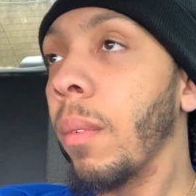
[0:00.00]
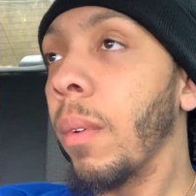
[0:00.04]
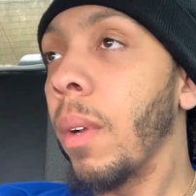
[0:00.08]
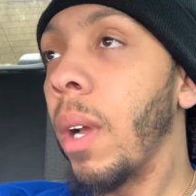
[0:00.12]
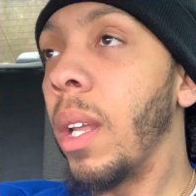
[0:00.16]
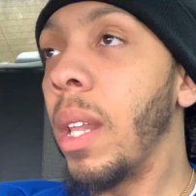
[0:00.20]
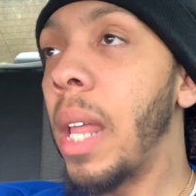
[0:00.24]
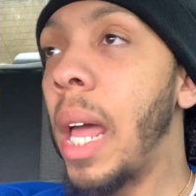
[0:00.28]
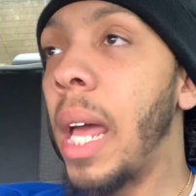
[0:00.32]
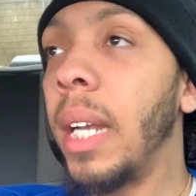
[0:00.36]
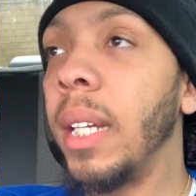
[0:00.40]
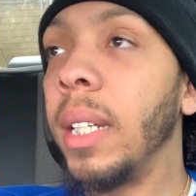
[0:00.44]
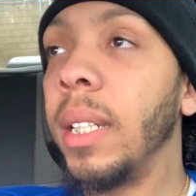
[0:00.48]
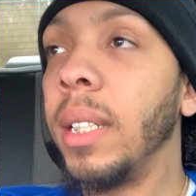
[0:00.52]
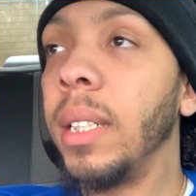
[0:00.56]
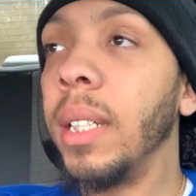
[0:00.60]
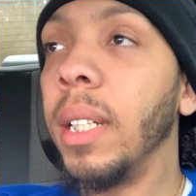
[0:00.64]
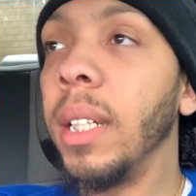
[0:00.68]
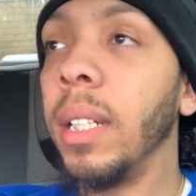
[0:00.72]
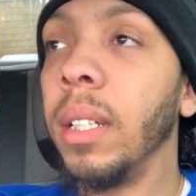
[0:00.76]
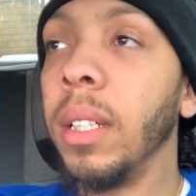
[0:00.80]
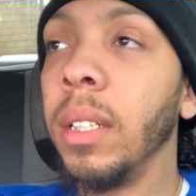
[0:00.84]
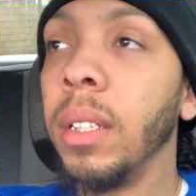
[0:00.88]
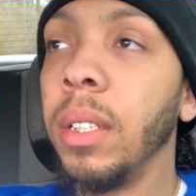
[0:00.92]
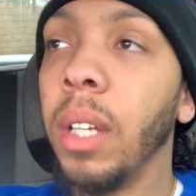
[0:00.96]
A lot of
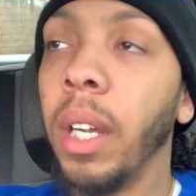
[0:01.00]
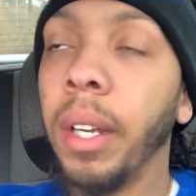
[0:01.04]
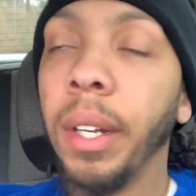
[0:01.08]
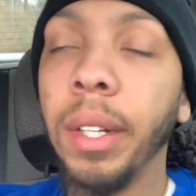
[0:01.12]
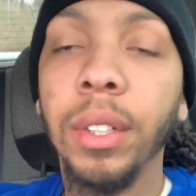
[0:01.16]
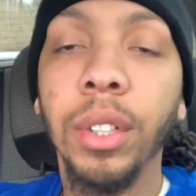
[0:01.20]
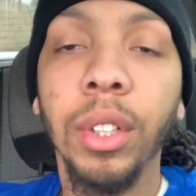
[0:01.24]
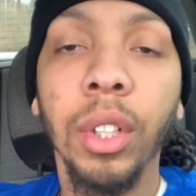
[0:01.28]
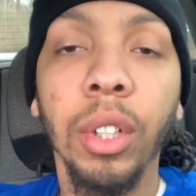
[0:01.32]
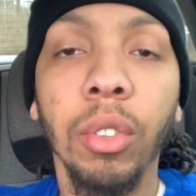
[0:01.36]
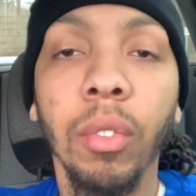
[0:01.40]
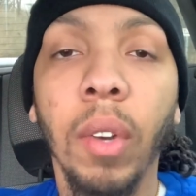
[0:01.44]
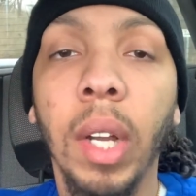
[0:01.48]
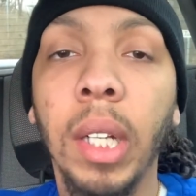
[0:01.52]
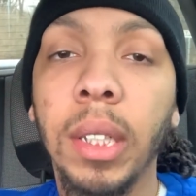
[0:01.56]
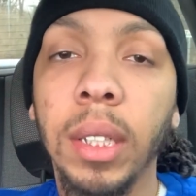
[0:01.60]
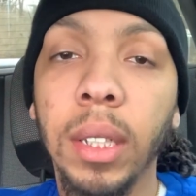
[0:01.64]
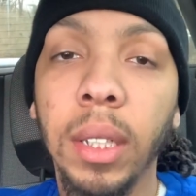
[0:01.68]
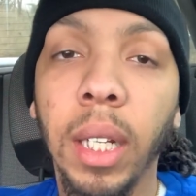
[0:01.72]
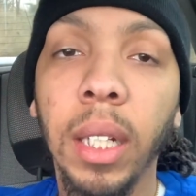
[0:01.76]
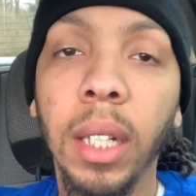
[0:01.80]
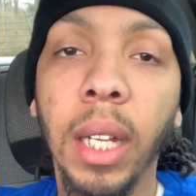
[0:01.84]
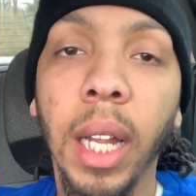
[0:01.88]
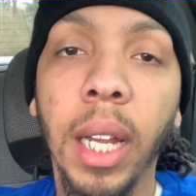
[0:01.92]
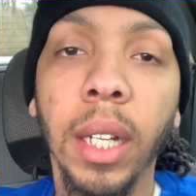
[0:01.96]
shit this younger generation
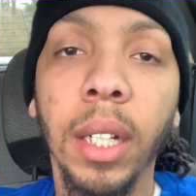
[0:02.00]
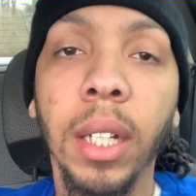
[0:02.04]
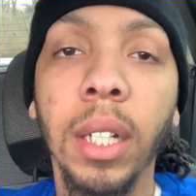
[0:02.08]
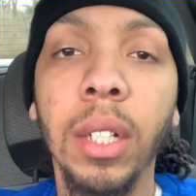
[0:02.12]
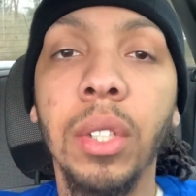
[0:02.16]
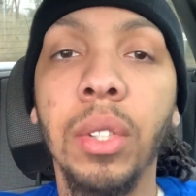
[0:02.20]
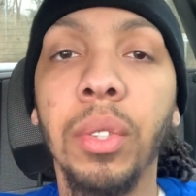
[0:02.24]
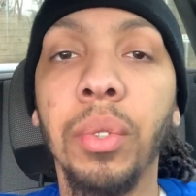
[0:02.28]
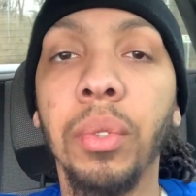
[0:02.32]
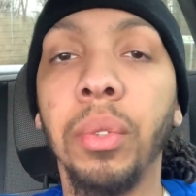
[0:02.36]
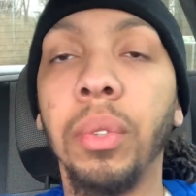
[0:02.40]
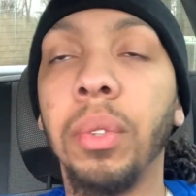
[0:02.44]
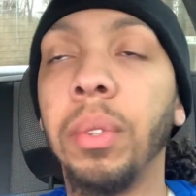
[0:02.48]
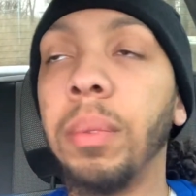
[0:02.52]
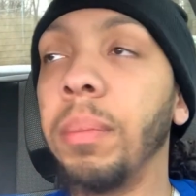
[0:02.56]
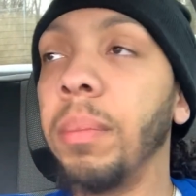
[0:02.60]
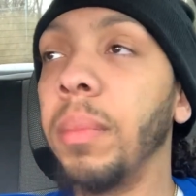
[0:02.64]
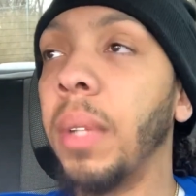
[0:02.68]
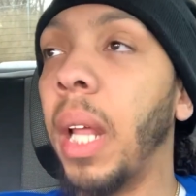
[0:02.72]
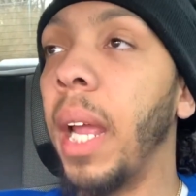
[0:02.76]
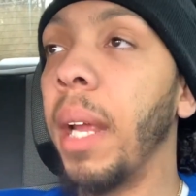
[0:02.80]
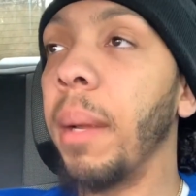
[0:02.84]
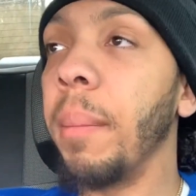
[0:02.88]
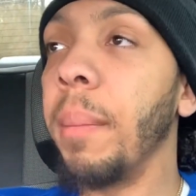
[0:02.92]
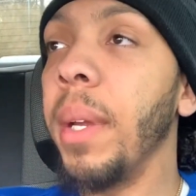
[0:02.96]
they let get to them.
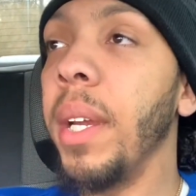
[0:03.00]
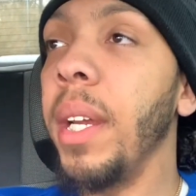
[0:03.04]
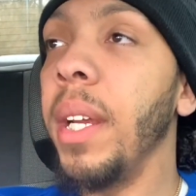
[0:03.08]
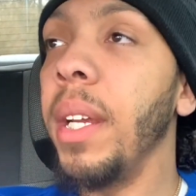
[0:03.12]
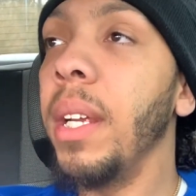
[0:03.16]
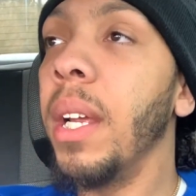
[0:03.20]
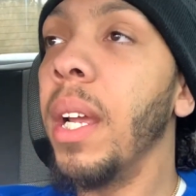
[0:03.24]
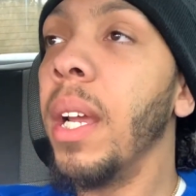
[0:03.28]
Like me,